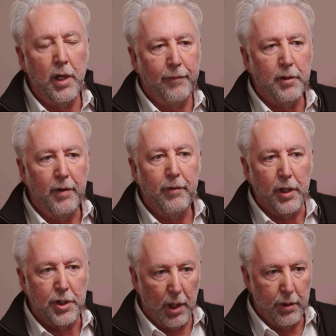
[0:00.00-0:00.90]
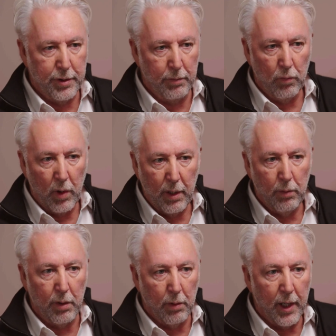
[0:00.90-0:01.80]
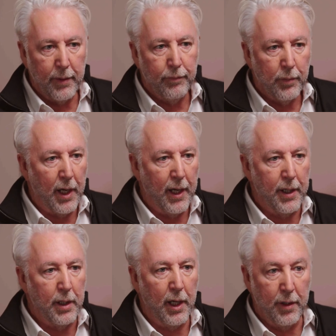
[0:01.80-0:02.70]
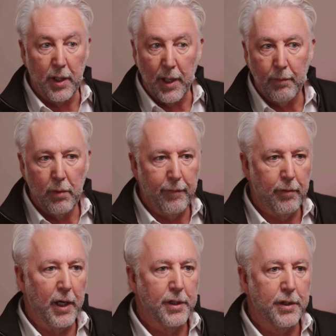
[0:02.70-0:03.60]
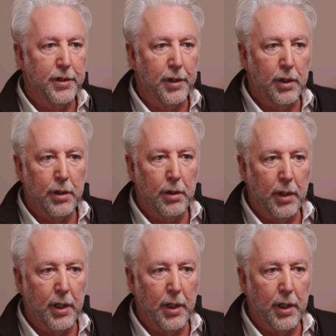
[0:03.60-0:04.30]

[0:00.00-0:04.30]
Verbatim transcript: we have to be very chosen where we run and the number of races that you do